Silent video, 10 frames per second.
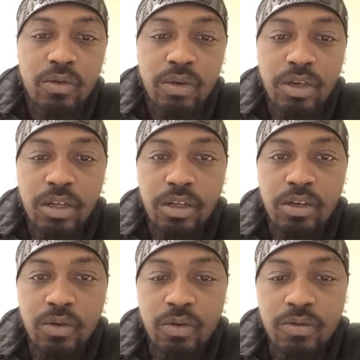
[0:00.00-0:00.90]
We got a
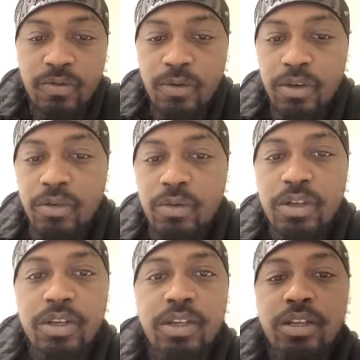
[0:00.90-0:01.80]
good one for you. We're
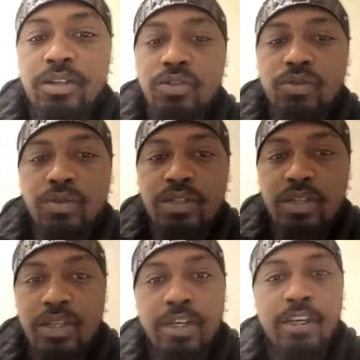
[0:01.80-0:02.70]
gonna get into it
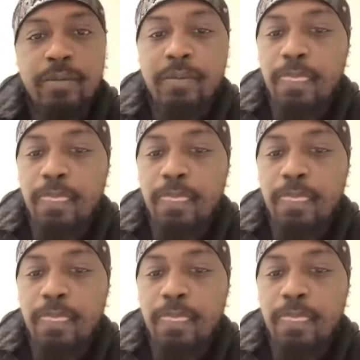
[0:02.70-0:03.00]
tonight.